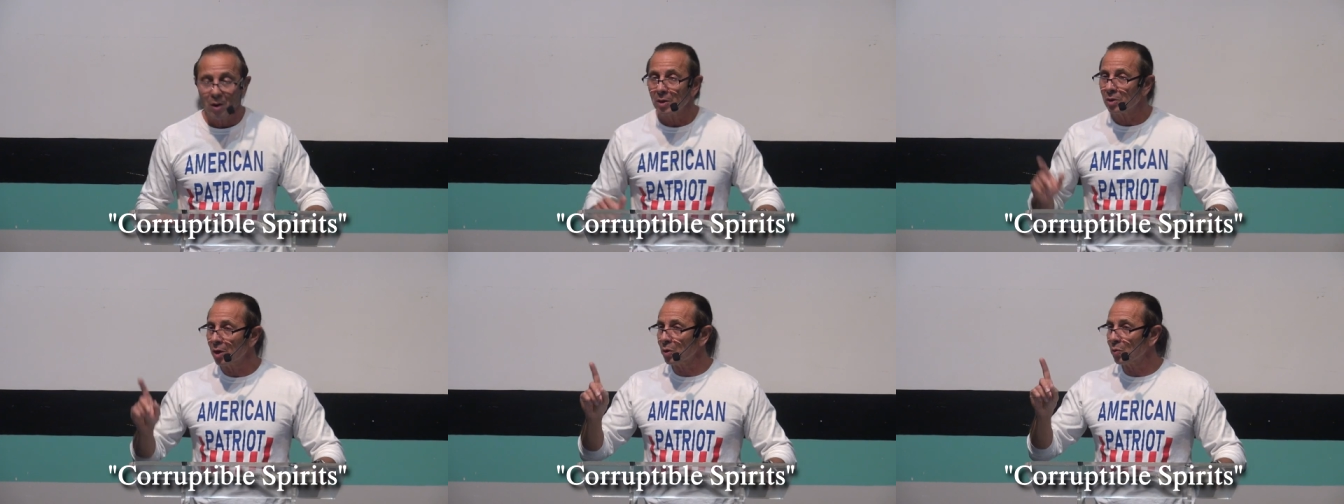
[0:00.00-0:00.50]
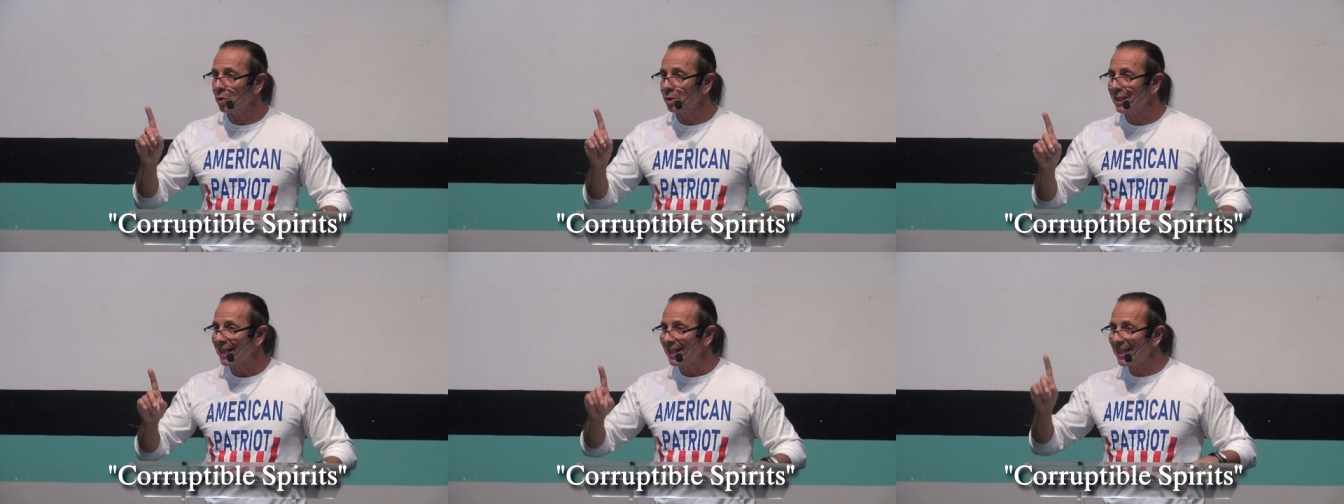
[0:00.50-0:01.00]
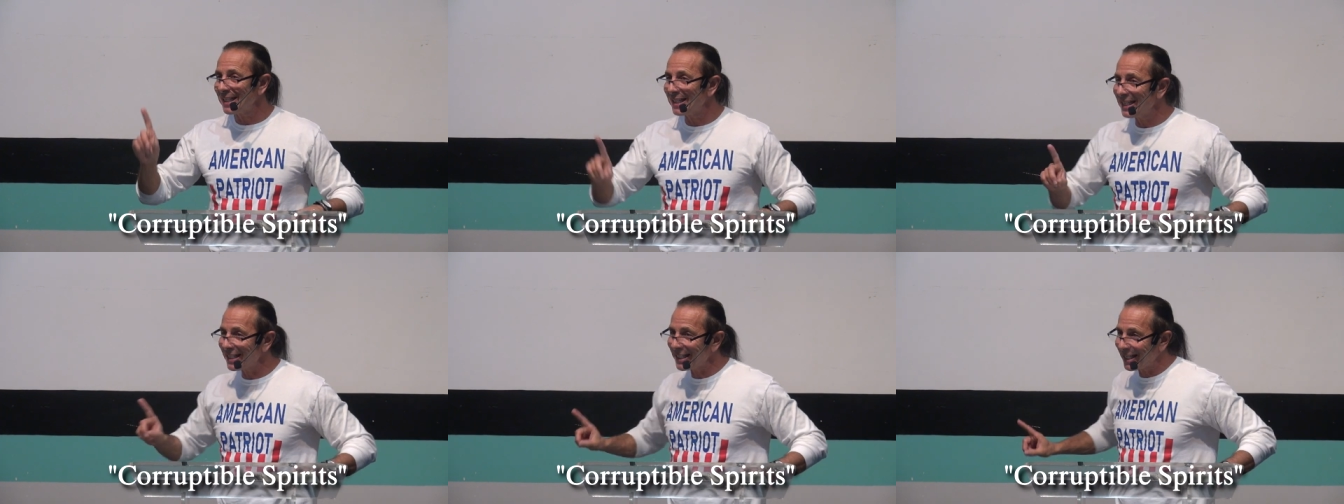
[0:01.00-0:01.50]
In other words, get
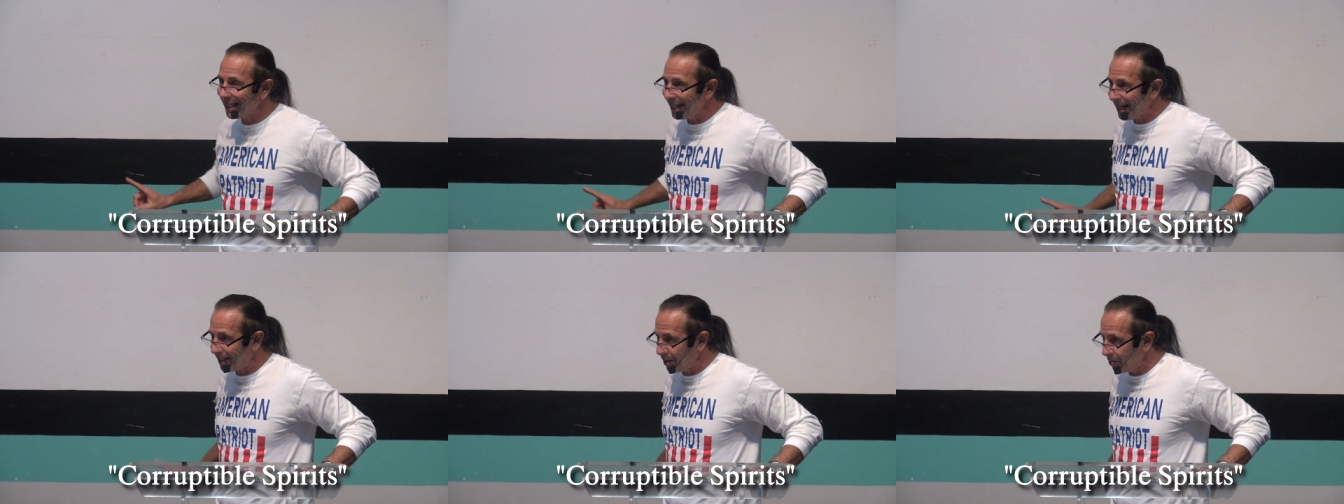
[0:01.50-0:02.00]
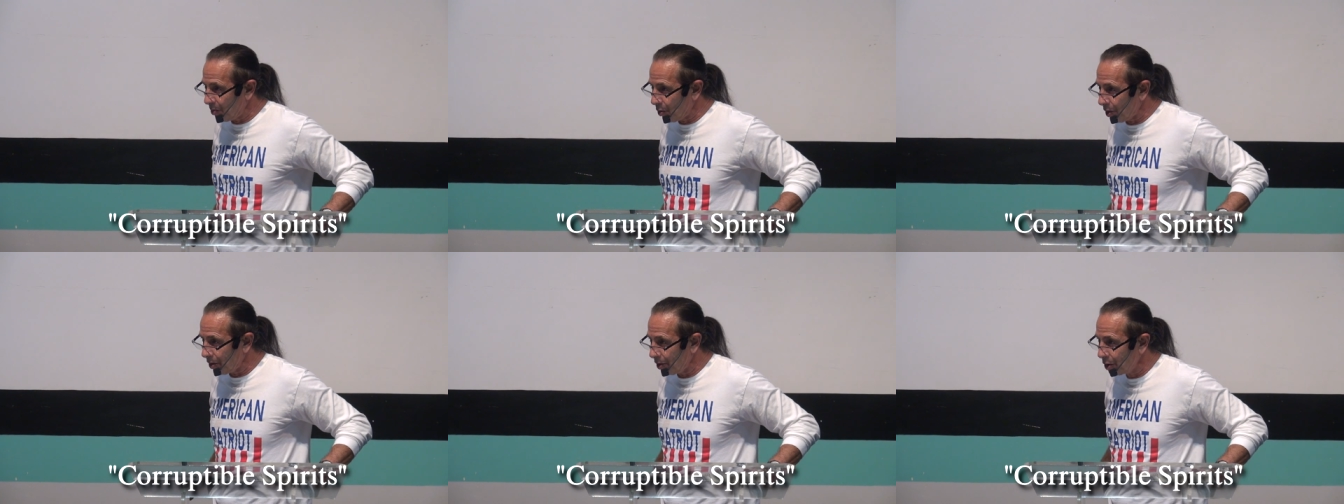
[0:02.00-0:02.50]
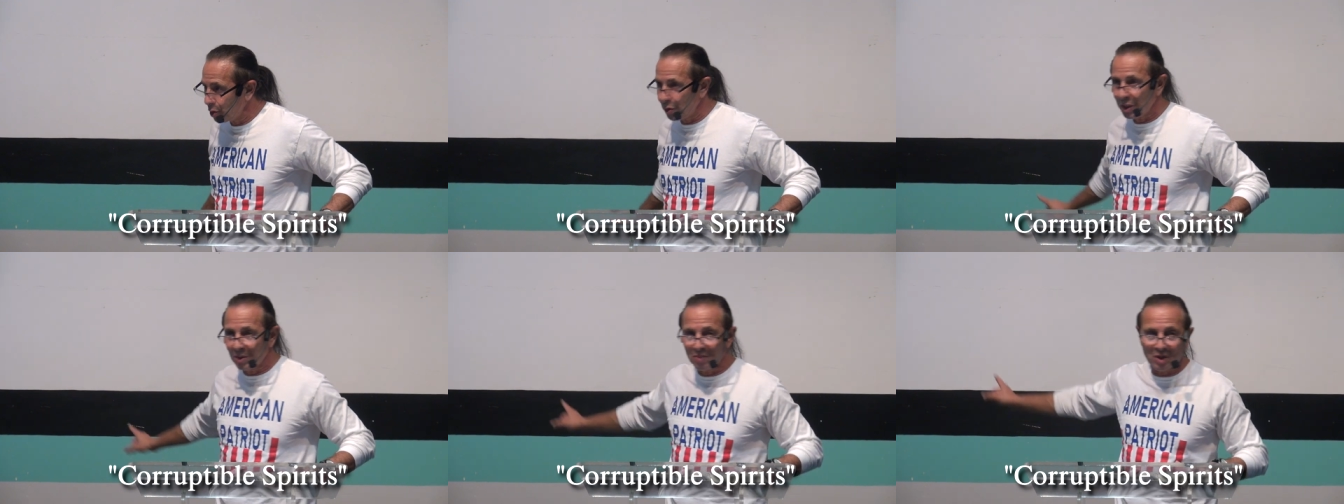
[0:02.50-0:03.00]
disconnected more so you
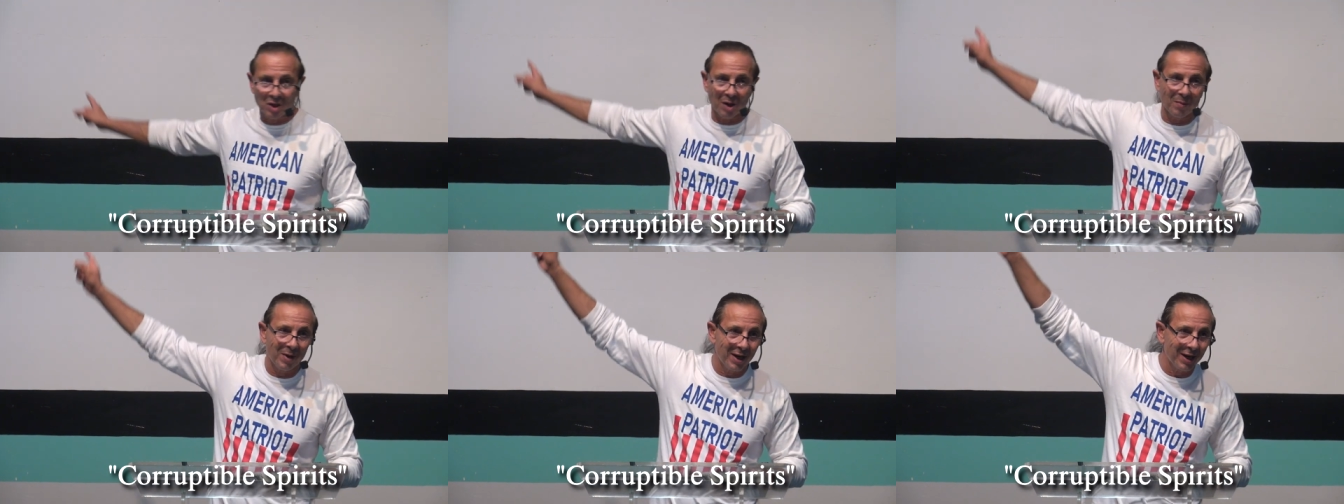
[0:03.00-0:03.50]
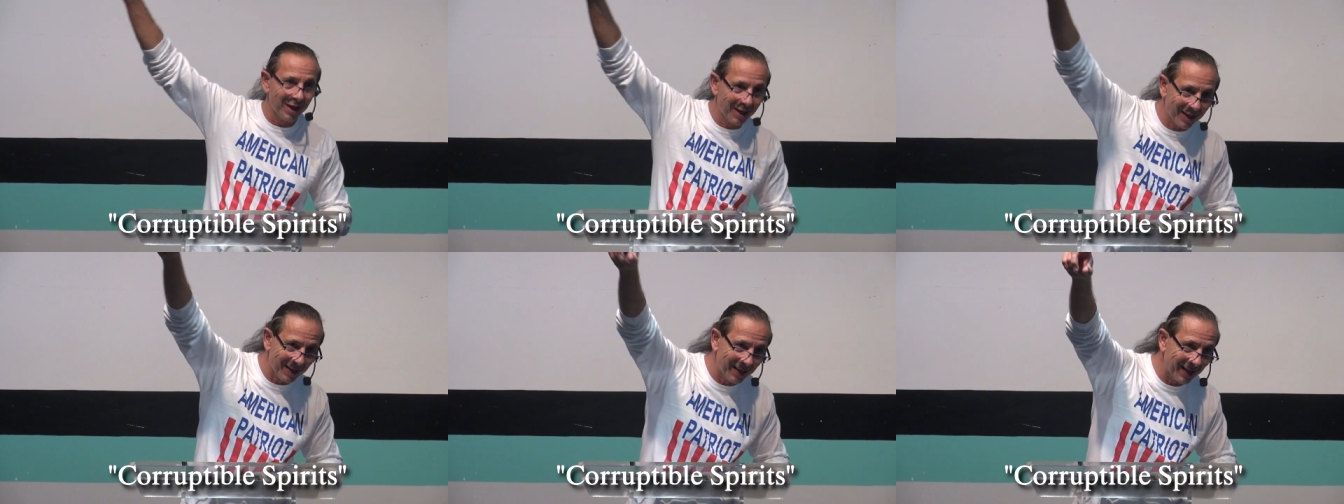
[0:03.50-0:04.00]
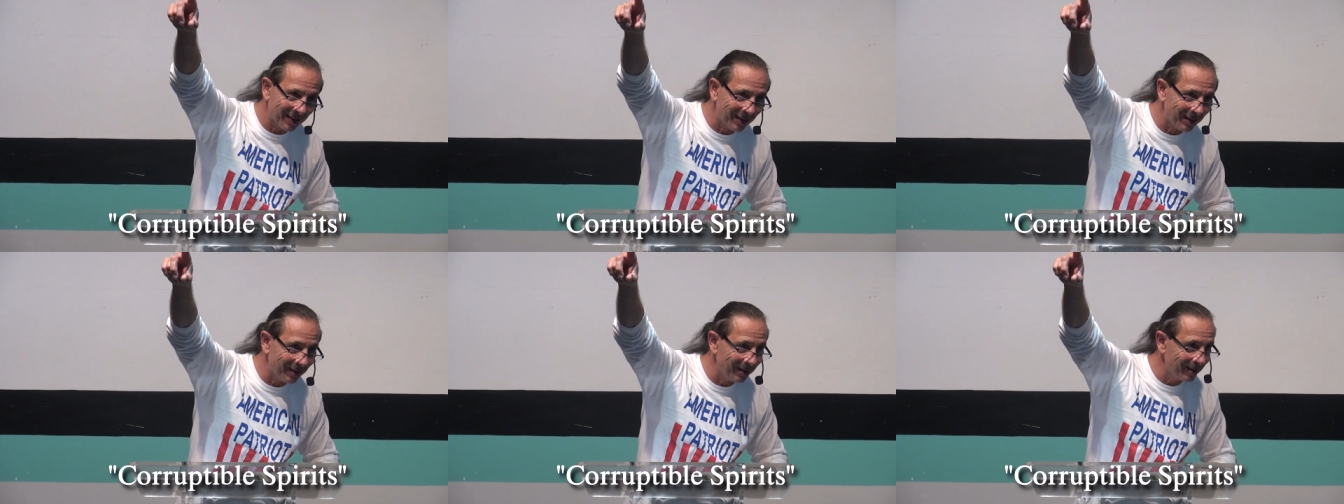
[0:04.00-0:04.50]
can become
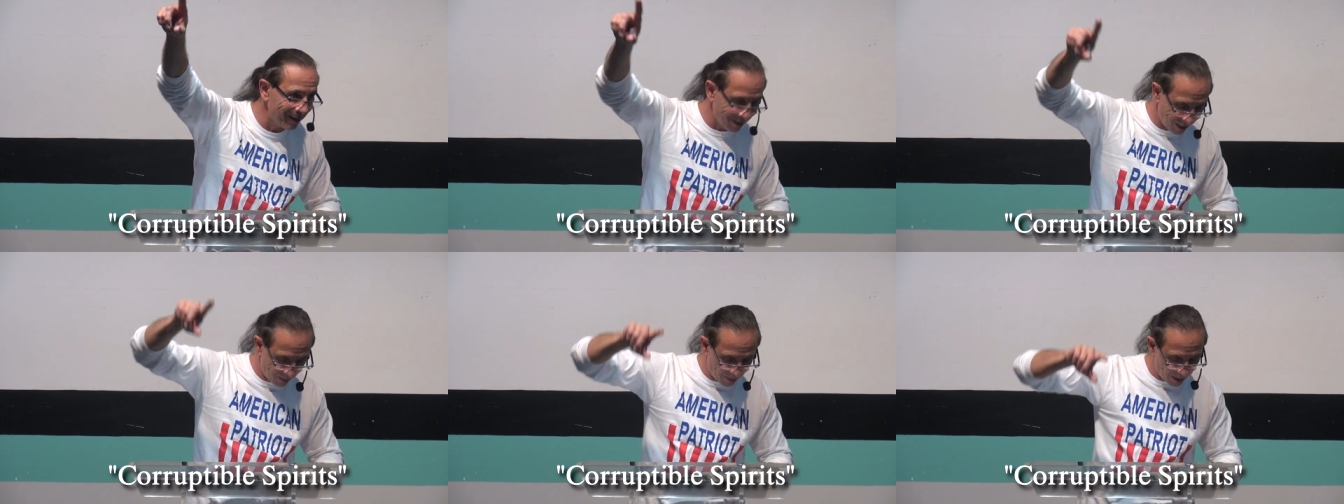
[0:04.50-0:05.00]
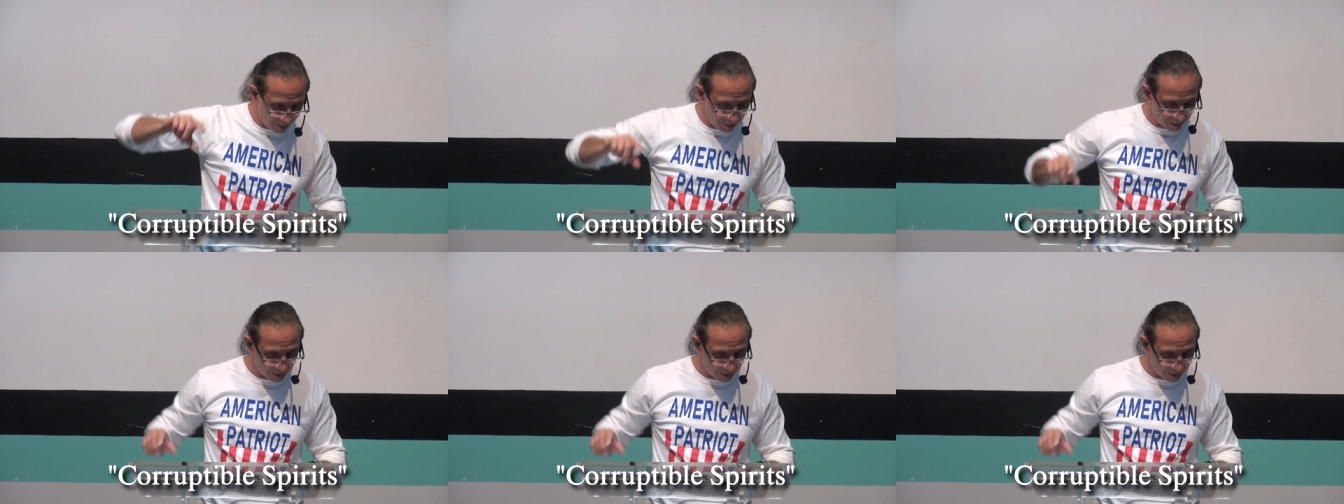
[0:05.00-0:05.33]
connected. Amen?